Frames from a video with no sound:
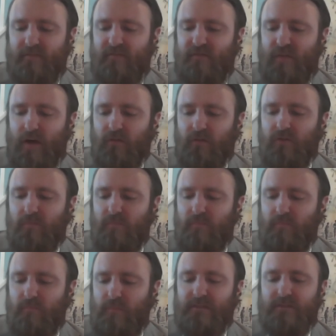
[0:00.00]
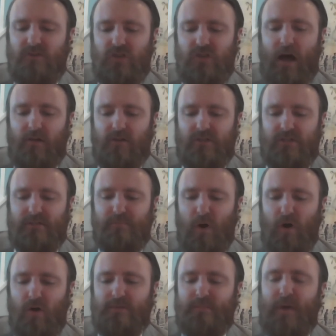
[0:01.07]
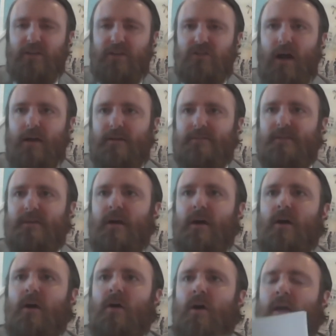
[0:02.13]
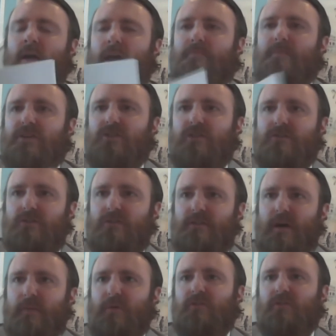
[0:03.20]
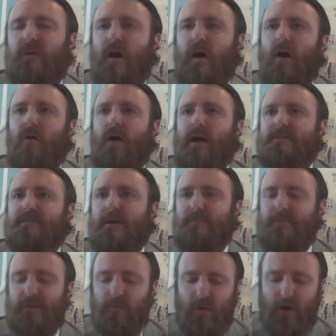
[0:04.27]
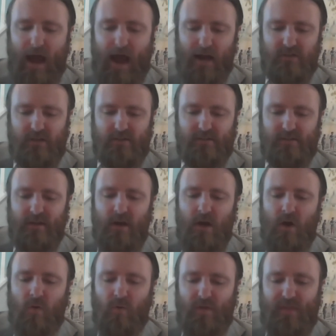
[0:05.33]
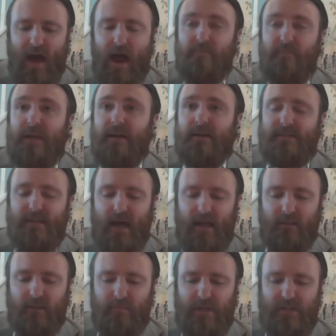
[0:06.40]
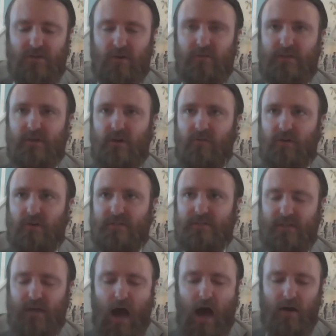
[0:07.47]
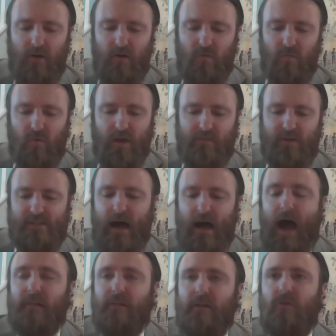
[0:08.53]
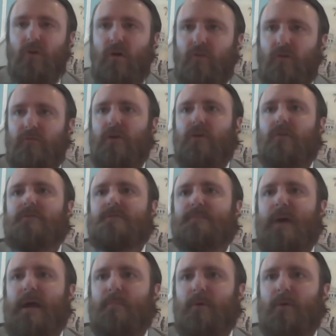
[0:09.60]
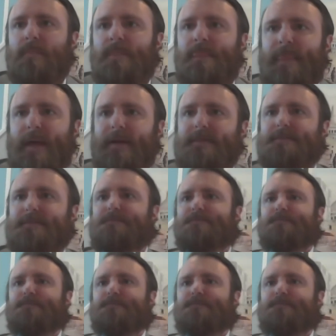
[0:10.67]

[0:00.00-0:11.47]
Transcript: have failed to meet the challenges posed by China's admission to the WTO and subsequent actions. With that being said, let me turn this over to Scott, who will give us a high level overview of his paper. Thanks.